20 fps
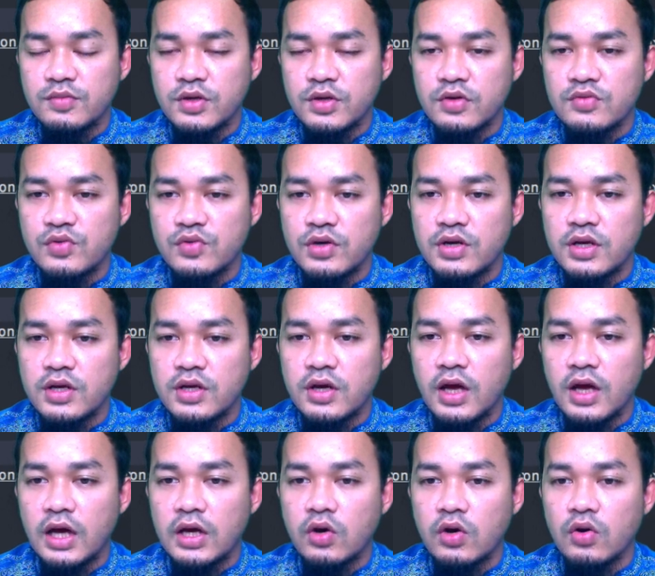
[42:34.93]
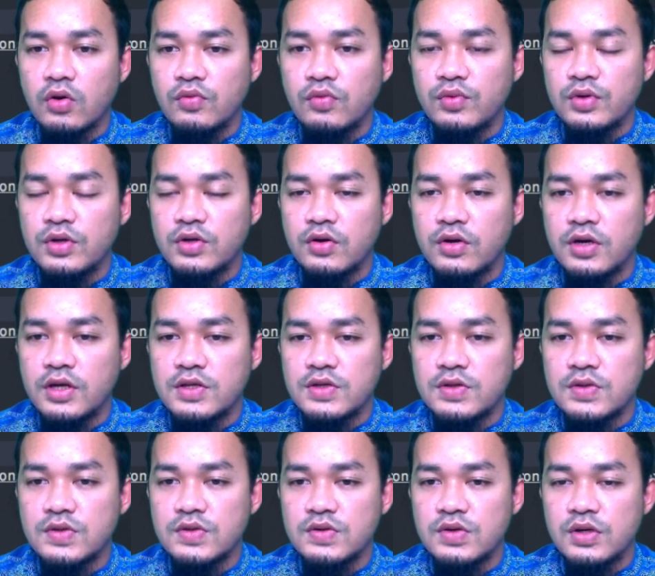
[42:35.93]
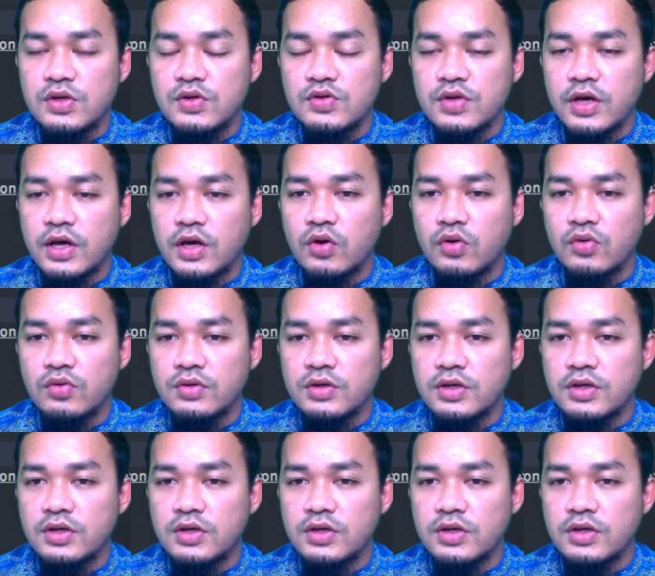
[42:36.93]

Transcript: because we already echo, we don't need to use echo